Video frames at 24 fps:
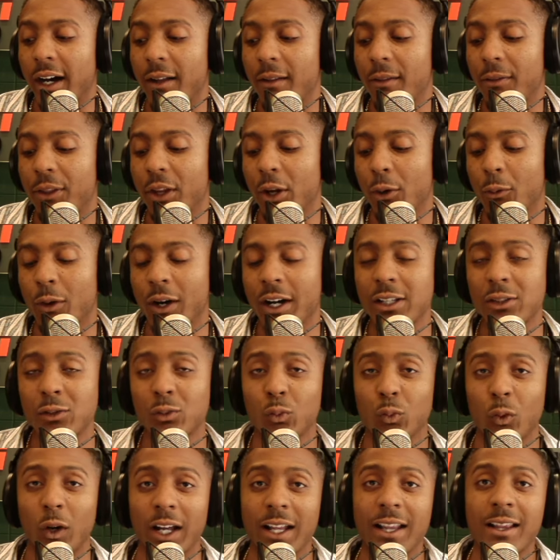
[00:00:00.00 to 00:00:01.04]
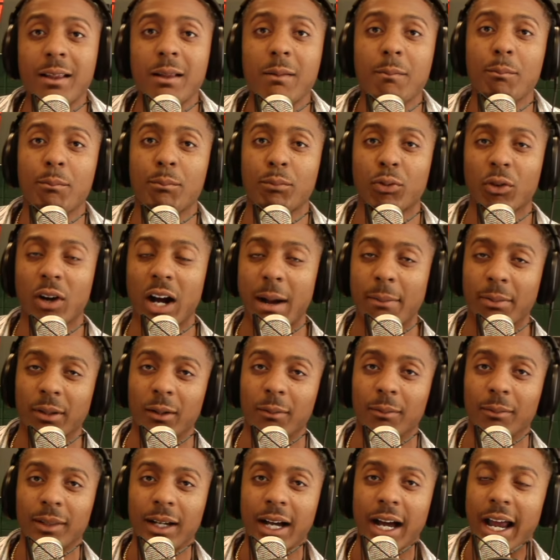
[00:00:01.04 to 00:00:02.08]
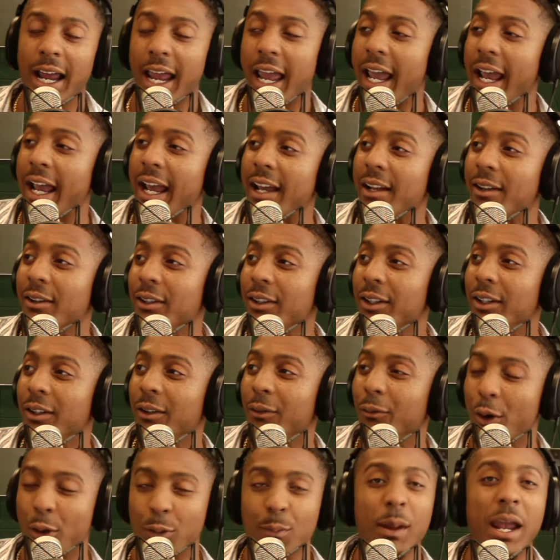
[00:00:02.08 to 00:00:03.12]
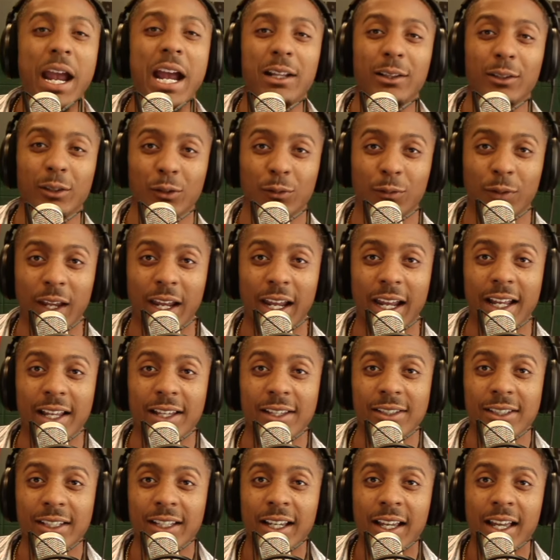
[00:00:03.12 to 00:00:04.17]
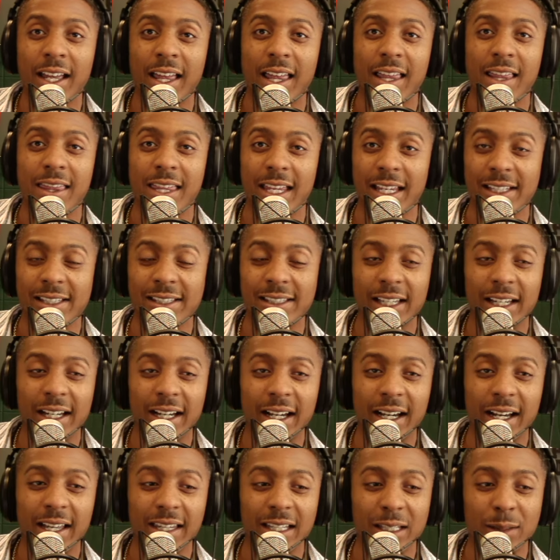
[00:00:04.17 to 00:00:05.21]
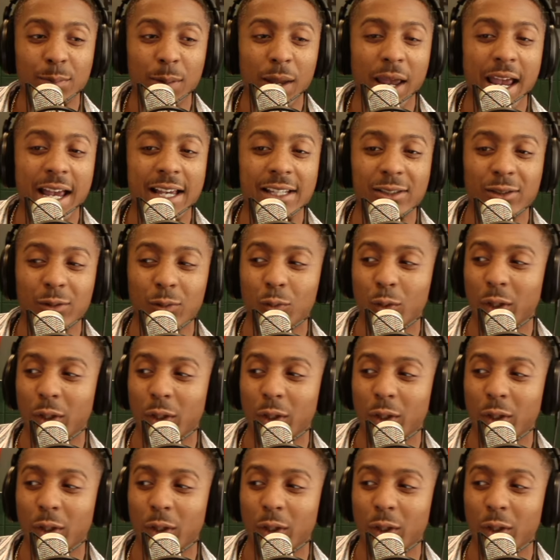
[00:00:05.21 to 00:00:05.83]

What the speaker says: There was one problem I had with Panthers fans this last